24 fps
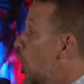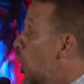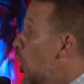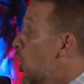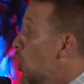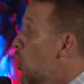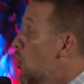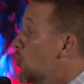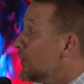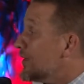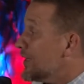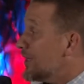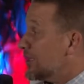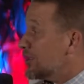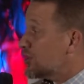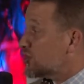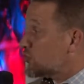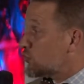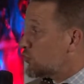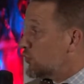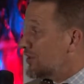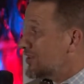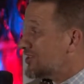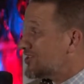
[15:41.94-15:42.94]
own
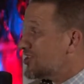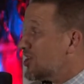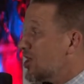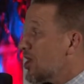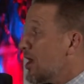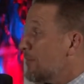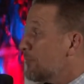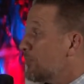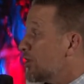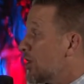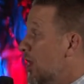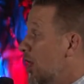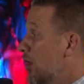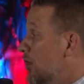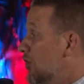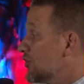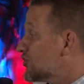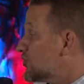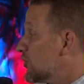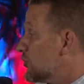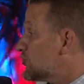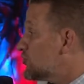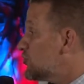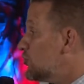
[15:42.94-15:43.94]
interest, but
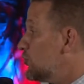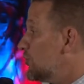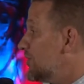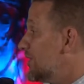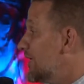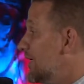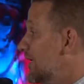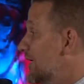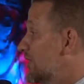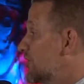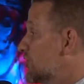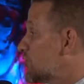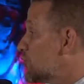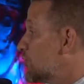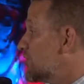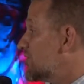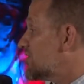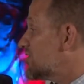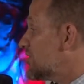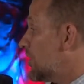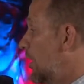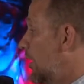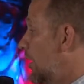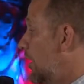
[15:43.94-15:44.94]
also to the
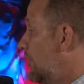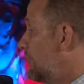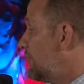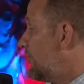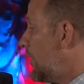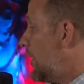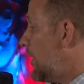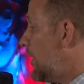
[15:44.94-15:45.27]
interest of